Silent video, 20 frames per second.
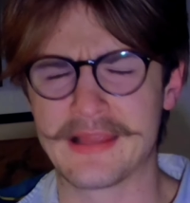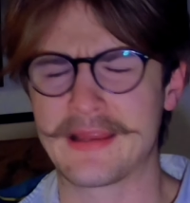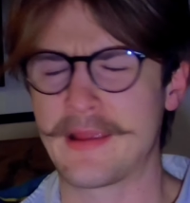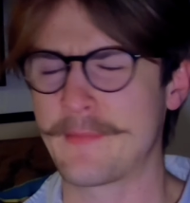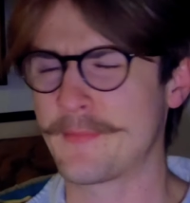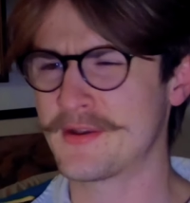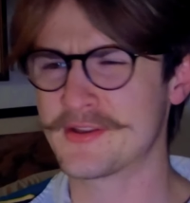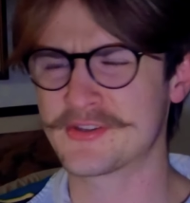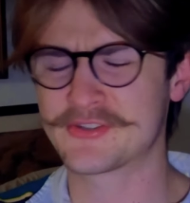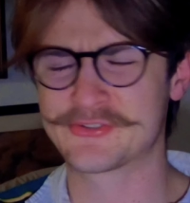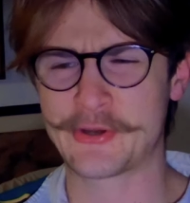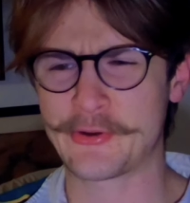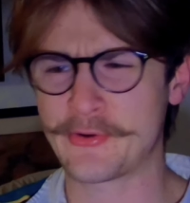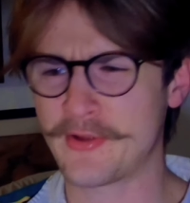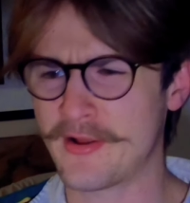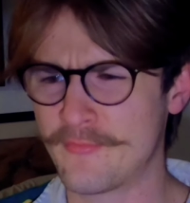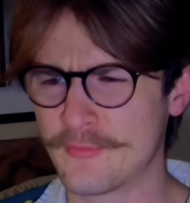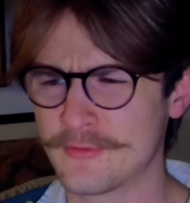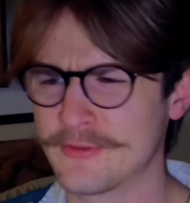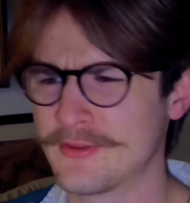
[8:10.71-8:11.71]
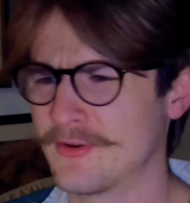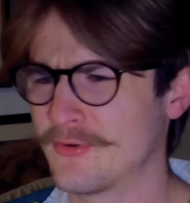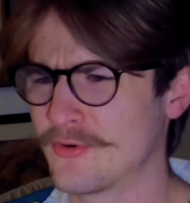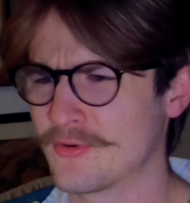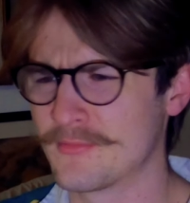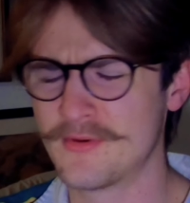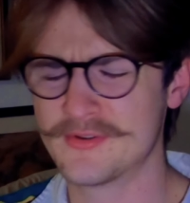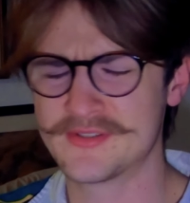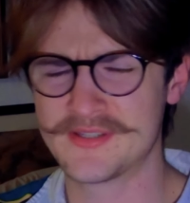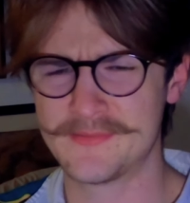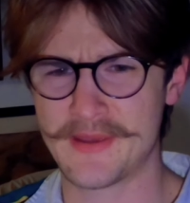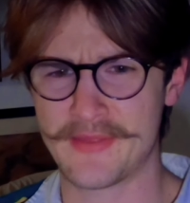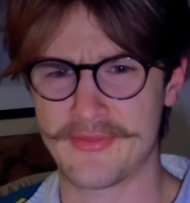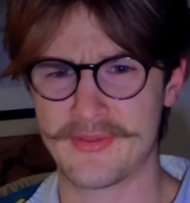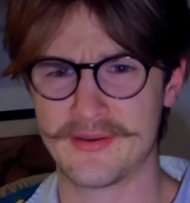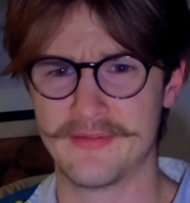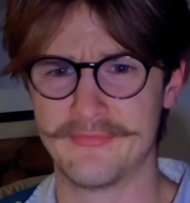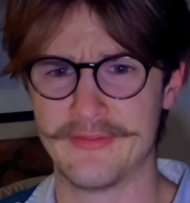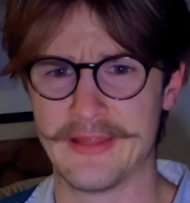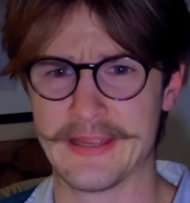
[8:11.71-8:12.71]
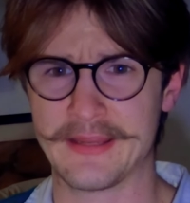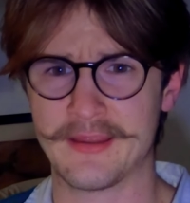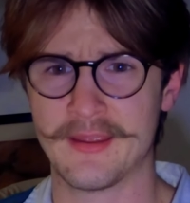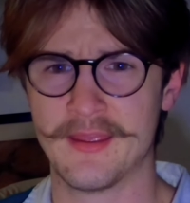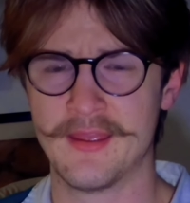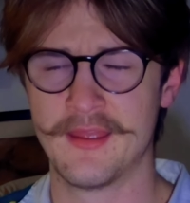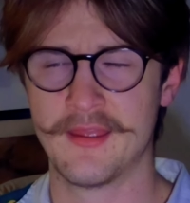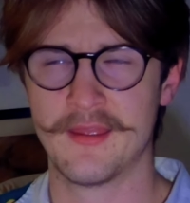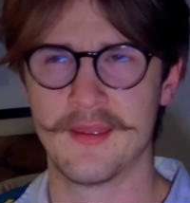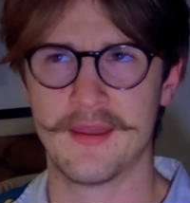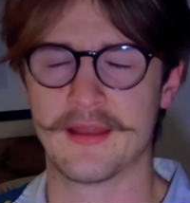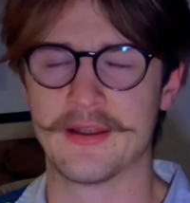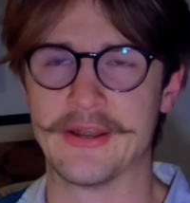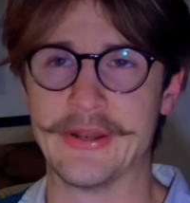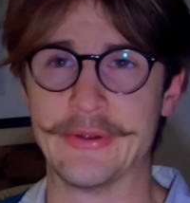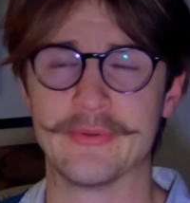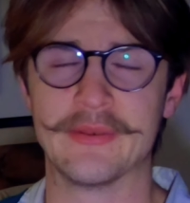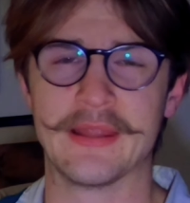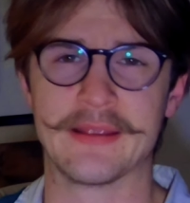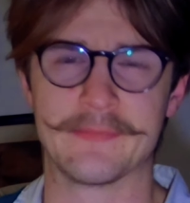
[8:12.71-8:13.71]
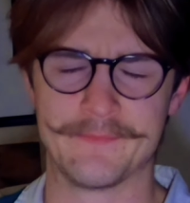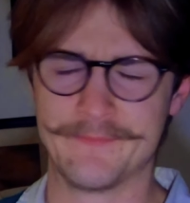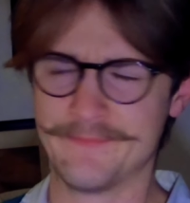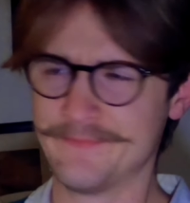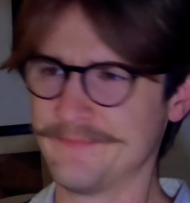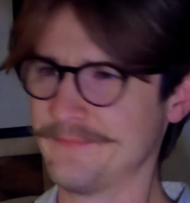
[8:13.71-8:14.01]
Like I'm gonna start off with the Hormozi method of like, I don't know, like